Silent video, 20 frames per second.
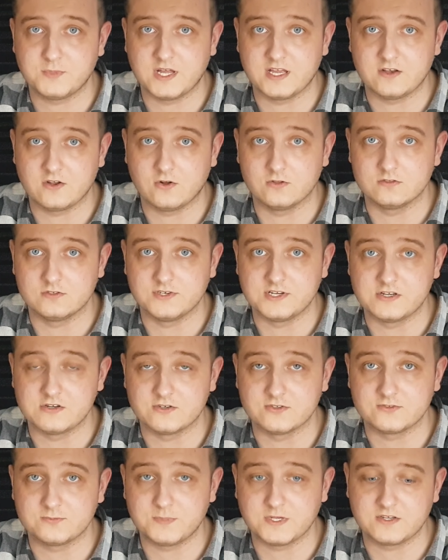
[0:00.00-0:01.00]
blade holder he
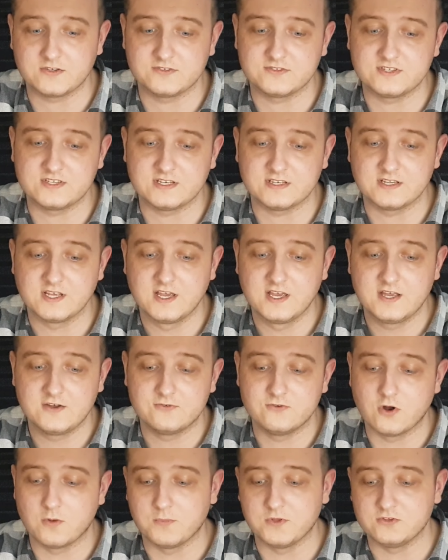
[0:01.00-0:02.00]
does, because the
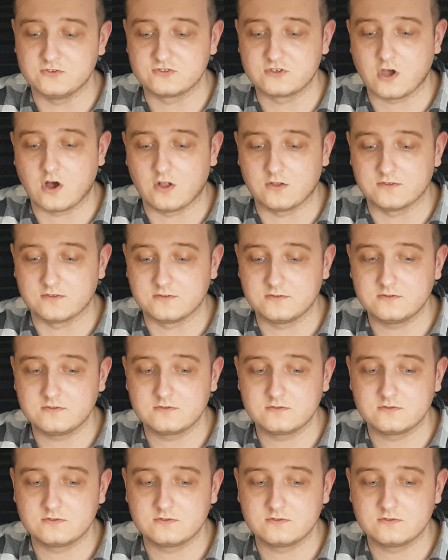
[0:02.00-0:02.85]
Roman's gone